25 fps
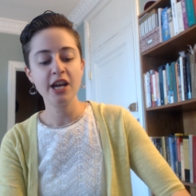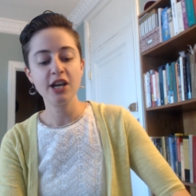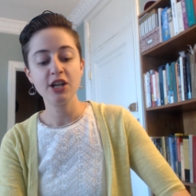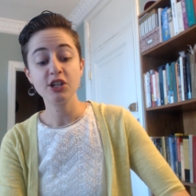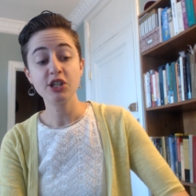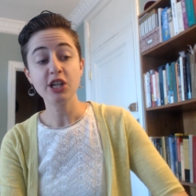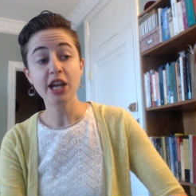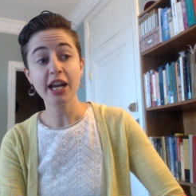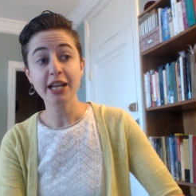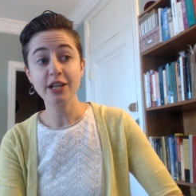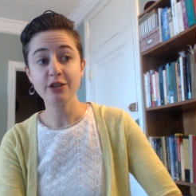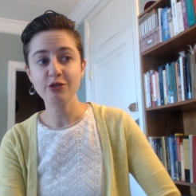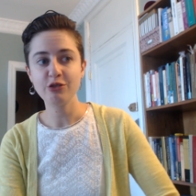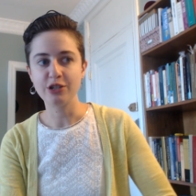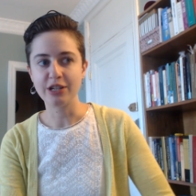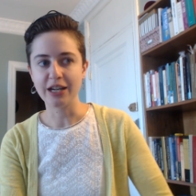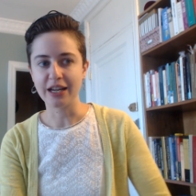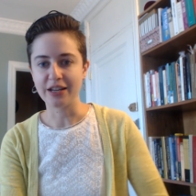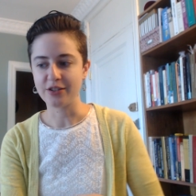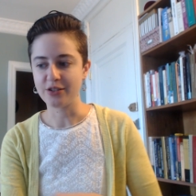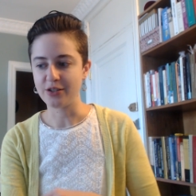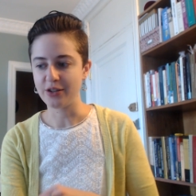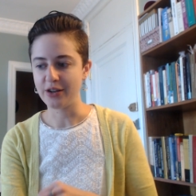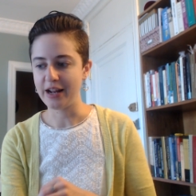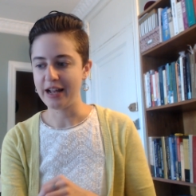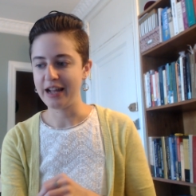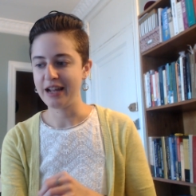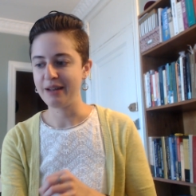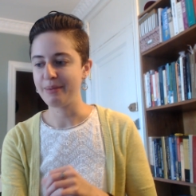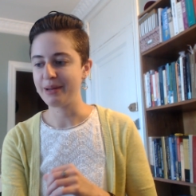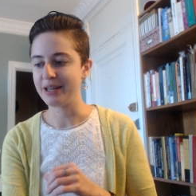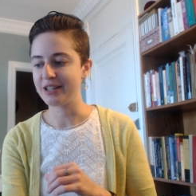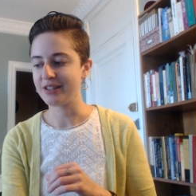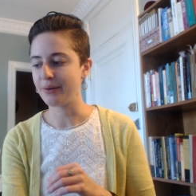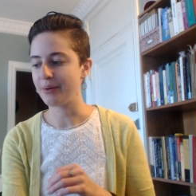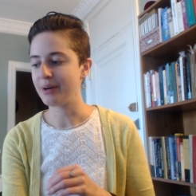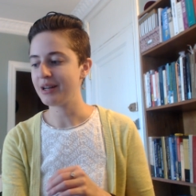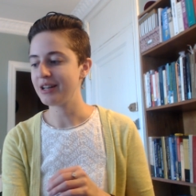changed yesterday
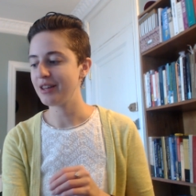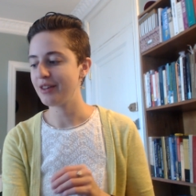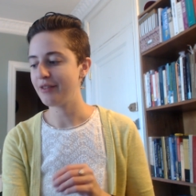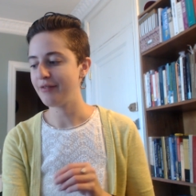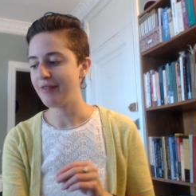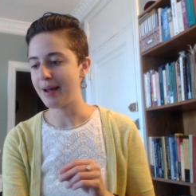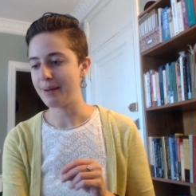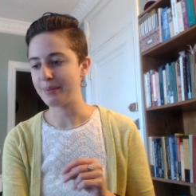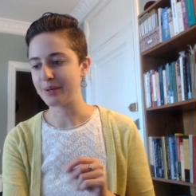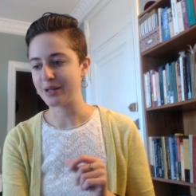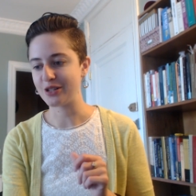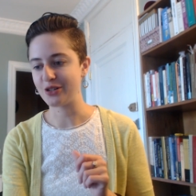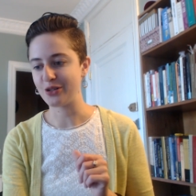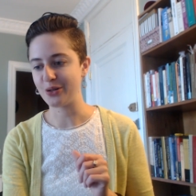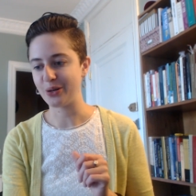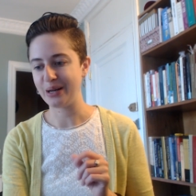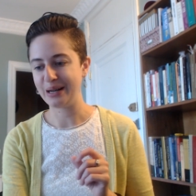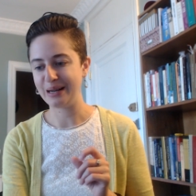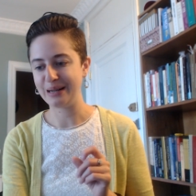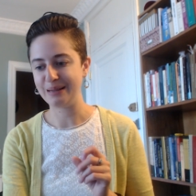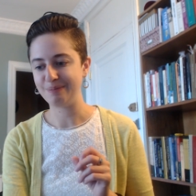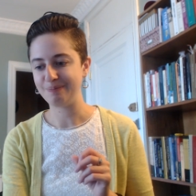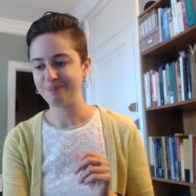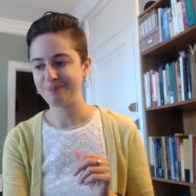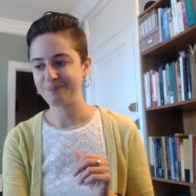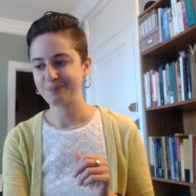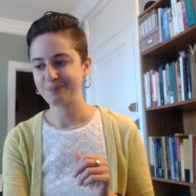because I went to the fabric store